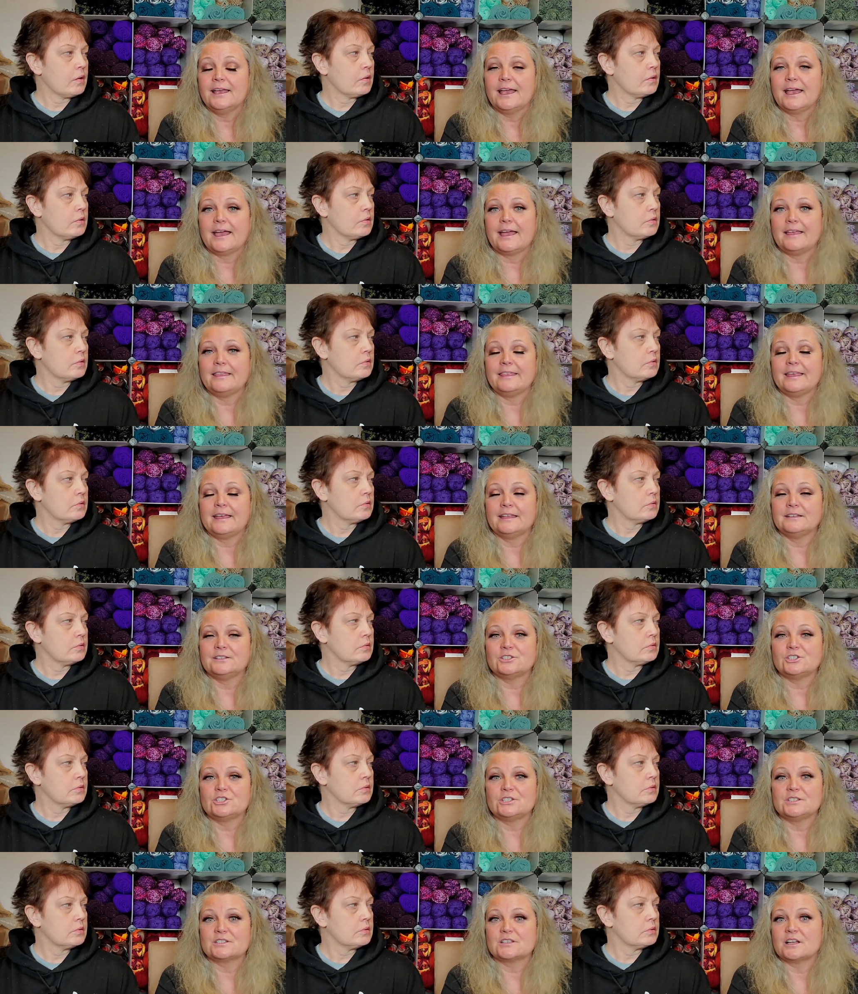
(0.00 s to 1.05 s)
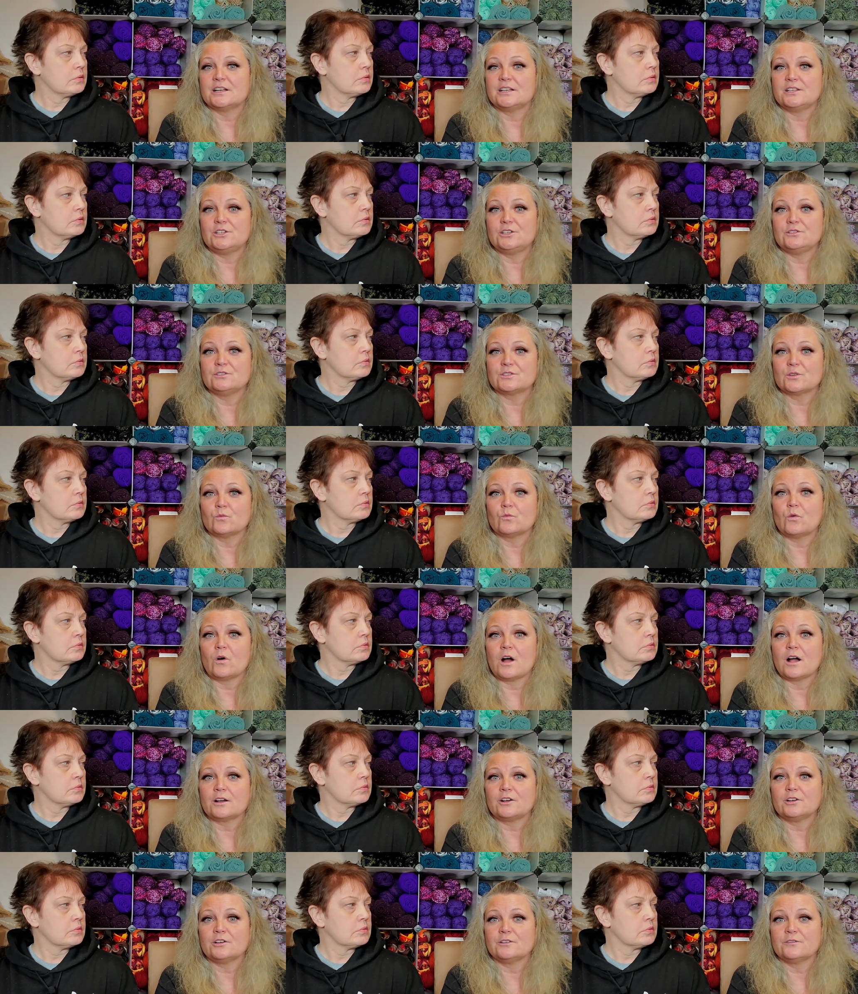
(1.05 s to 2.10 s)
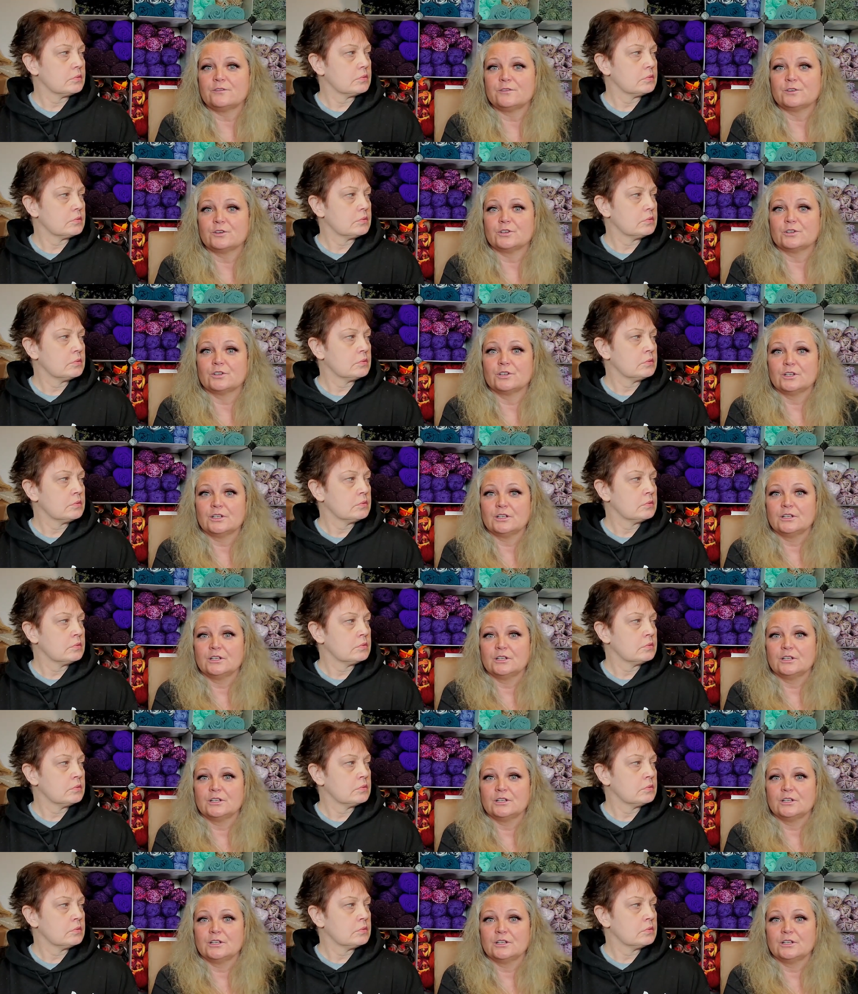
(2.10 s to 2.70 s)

Speaker 1: and then she's got to use a walker for